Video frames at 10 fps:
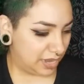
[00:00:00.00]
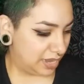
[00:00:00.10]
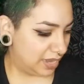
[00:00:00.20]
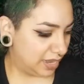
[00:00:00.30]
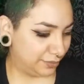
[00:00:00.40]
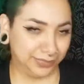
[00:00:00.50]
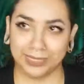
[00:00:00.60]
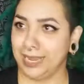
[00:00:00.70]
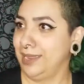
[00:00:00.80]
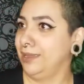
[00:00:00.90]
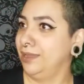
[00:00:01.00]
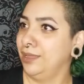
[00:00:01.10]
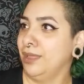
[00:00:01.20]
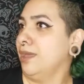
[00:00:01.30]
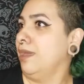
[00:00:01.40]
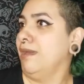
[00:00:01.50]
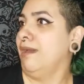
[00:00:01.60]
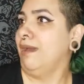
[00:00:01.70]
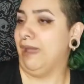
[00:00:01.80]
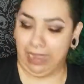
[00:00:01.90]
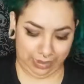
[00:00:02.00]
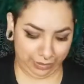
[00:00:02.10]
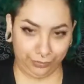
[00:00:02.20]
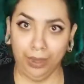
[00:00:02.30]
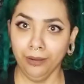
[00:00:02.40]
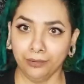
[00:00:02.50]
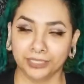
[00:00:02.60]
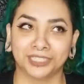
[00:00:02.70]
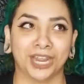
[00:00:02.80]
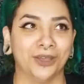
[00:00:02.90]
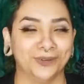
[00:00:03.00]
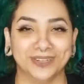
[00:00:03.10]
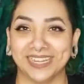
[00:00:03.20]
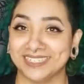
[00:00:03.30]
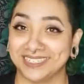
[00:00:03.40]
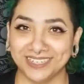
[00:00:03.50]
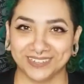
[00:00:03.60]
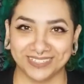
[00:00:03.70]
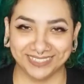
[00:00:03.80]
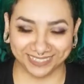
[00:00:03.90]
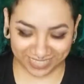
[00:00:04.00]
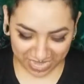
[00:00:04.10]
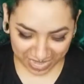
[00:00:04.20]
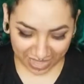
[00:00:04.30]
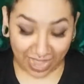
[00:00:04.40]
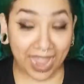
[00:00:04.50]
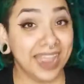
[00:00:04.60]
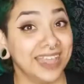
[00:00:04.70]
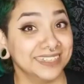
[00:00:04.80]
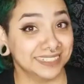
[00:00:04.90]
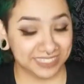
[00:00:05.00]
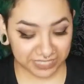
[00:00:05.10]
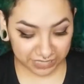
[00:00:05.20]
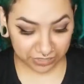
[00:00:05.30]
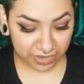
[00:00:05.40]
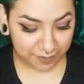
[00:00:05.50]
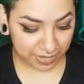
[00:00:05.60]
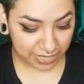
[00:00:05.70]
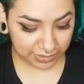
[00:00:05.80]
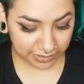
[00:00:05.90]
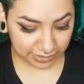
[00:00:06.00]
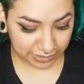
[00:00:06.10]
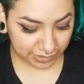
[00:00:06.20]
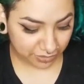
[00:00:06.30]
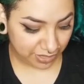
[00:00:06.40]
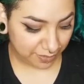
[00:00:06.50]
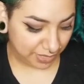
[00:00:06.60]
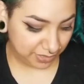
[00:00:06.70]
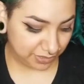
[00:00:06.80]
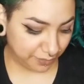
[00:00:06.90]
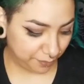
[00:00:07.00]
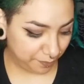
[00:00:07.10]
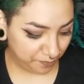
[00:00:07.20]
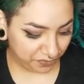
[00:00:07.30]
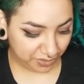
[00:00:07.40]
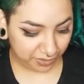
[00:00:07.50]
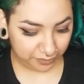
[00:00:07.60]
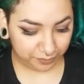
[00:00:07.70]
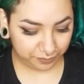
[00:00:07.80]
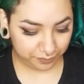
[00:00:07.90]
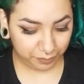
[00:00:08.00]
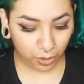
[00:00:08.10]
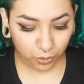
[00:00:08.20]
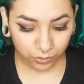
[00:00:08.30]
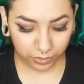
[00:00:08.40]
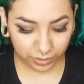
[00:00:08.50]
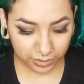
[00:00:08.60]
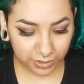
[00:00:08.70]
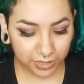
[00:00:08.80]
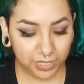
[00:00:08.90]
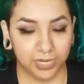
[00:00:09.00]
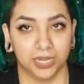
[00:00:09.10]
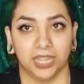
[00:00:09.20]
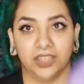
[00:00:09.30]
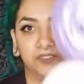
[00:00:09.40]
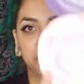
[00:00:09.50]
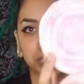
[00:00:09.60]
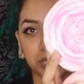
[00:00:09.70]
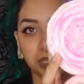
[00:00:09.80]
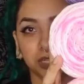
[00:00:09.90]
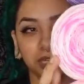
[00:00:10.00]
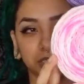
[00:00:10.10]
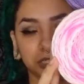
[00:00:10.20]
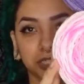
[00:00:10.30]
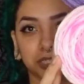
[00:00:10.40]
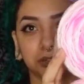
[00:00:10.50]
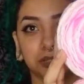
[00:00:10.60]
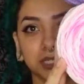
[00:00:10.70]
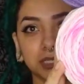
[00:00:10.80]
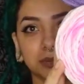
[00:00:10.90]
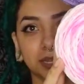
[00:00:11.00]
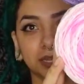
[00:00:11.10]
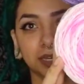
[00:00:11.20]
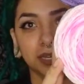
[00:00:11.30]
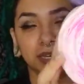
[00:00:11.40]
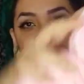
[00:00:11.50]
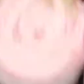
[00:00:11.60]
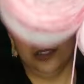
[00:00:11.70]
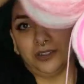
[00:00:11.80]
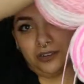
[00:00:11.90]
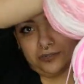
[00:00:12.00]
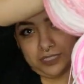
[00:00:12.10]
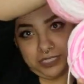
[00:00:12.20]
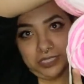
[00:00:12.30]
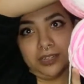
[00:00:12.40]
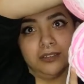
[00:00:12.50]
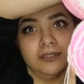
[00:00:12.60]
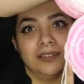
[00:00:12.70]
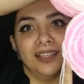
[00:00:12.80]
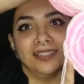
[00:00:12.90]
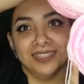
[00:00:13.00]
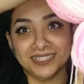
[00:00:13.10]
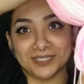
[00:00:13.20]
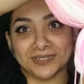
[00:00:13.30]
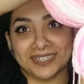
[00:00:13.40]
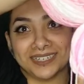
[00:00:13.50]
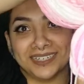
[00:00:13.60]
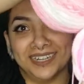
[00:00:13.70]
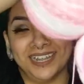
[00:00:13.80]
And I was like, I don't know. So what I did was I asked Instagram. I did a poll if the colors should go this way or if they should go this way.